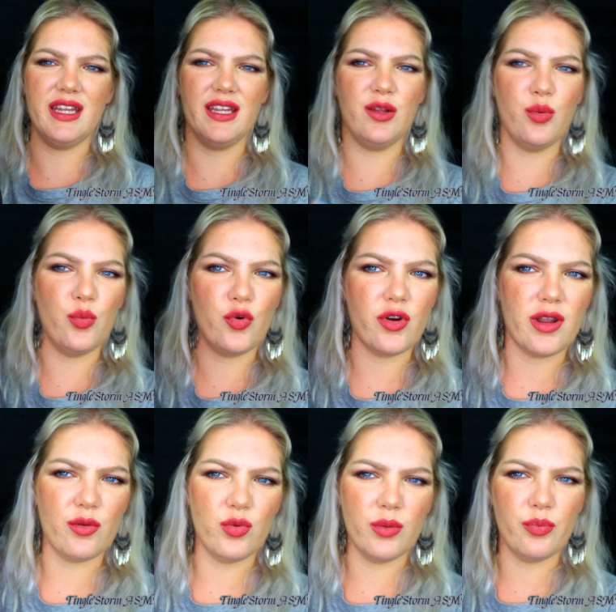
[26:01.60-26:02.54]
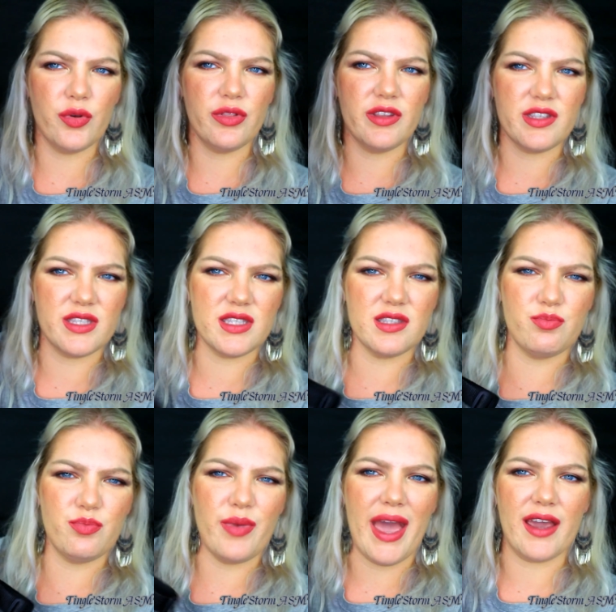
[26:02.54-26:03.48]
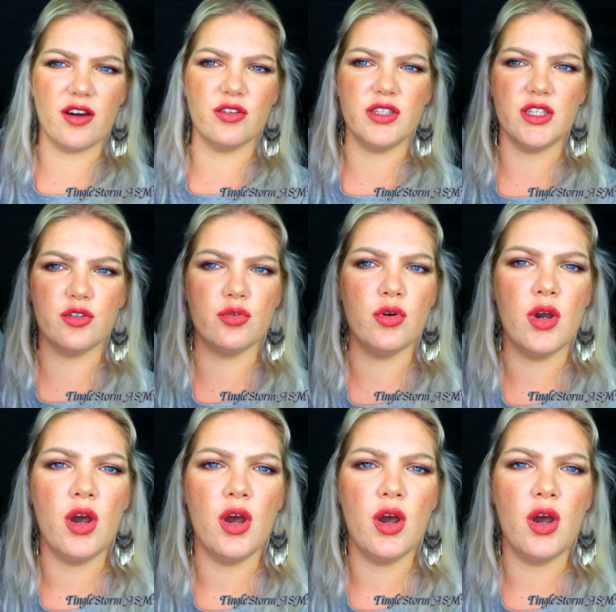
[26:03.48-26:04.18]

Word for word: a little more. I will put this back on you.